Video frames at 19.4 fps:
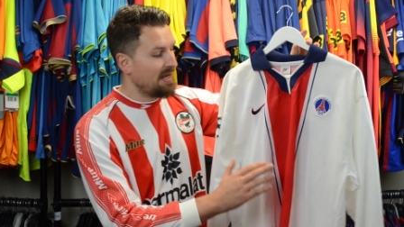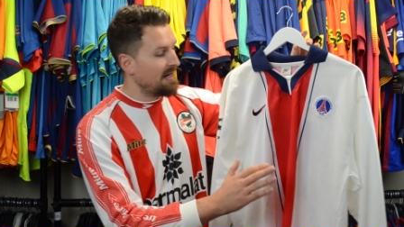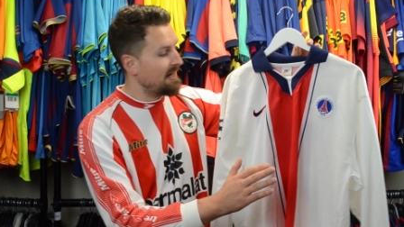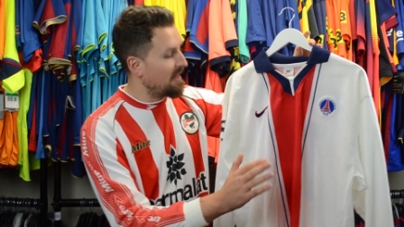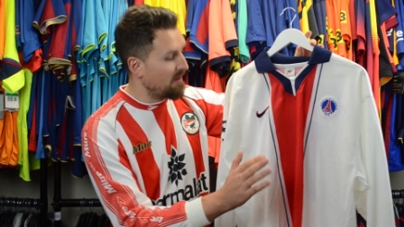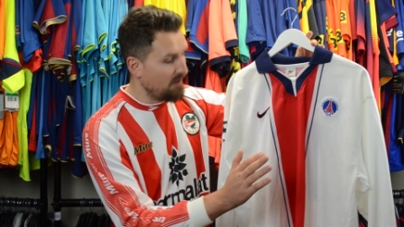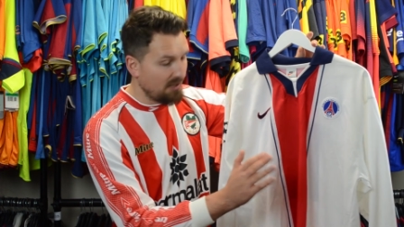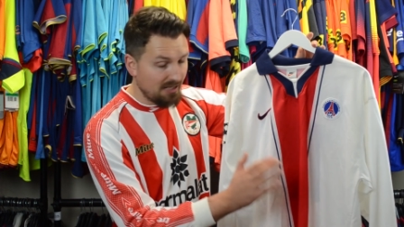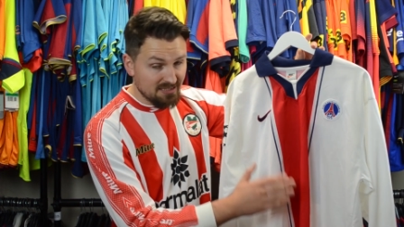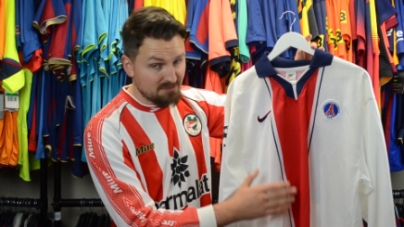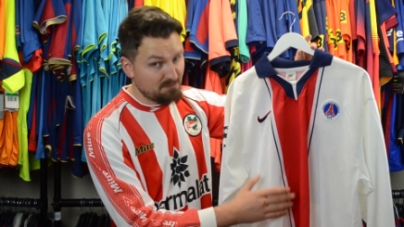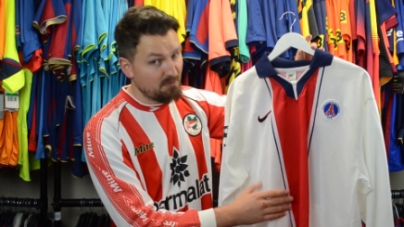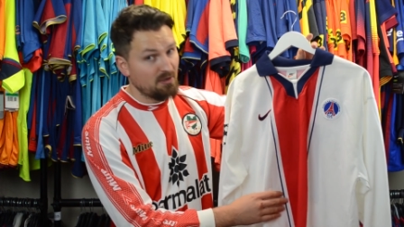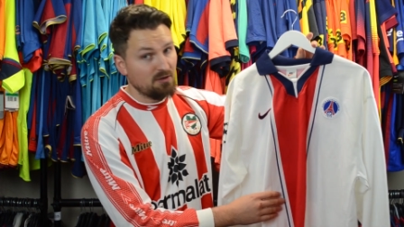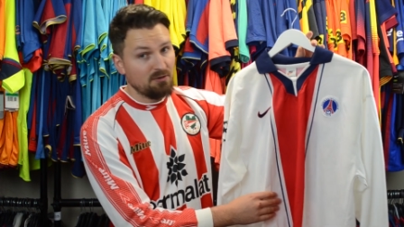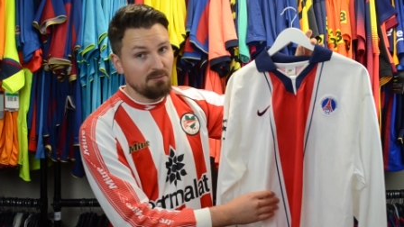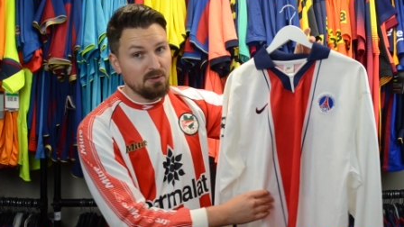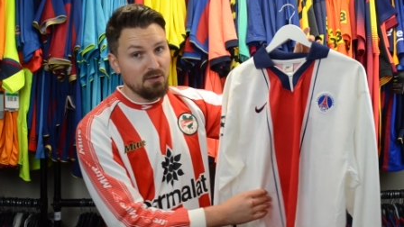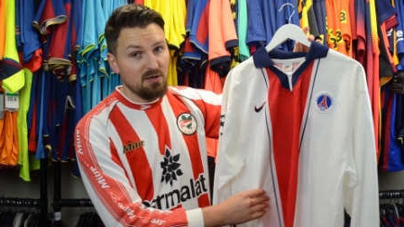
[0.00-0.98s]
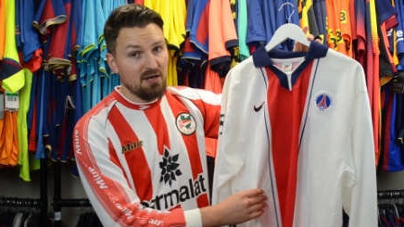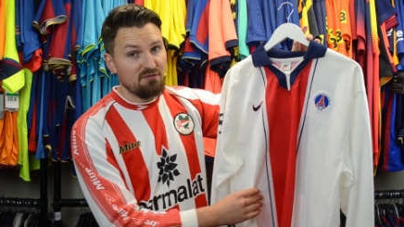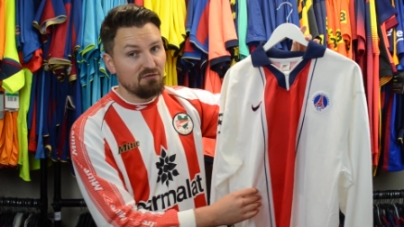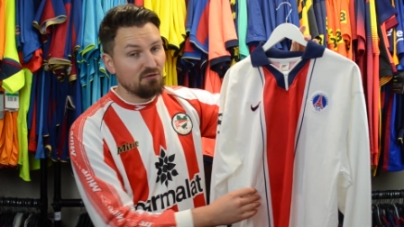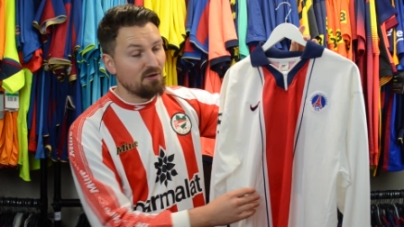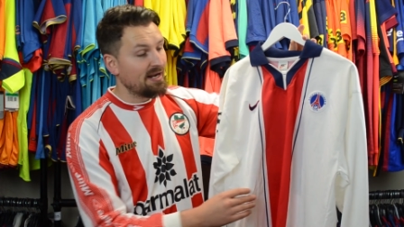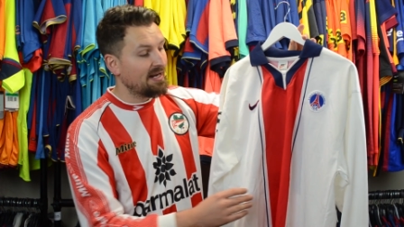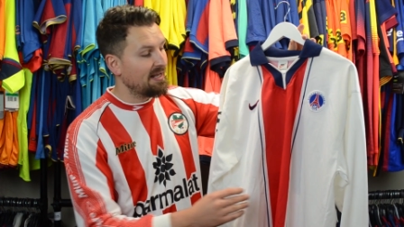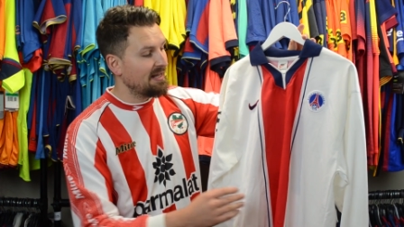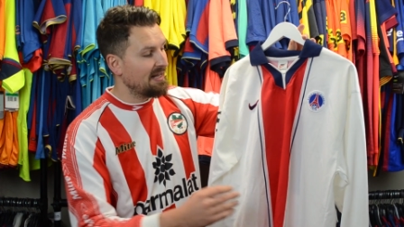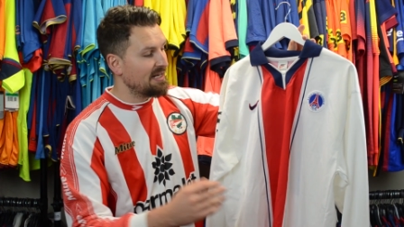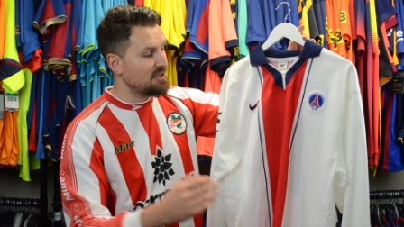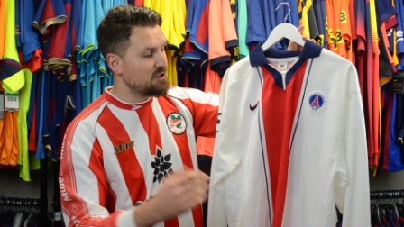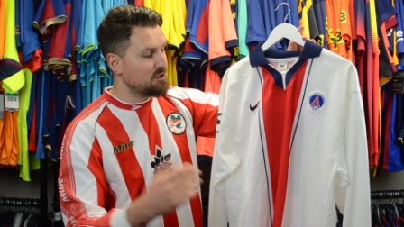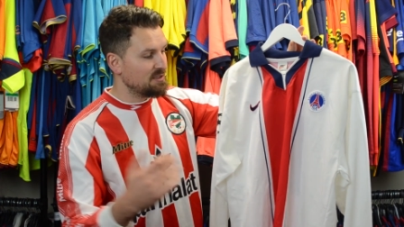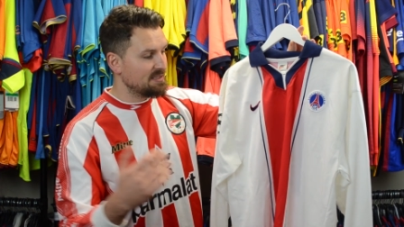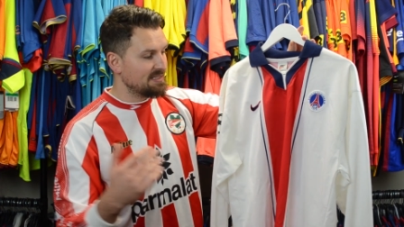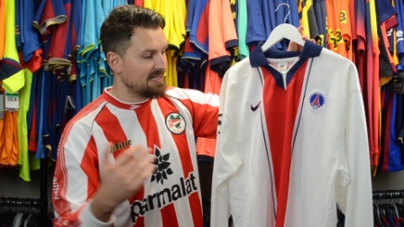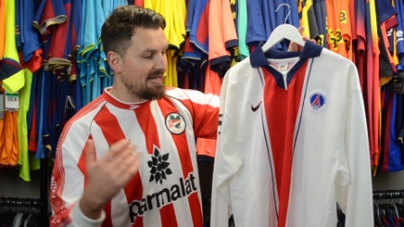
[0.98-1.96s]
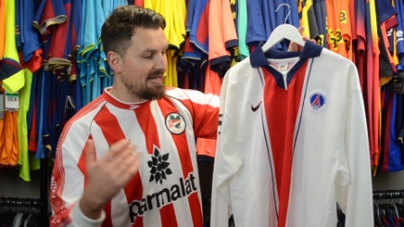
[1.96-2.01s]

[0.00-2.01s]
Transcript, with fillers: Now, let's bring up UEFA regulations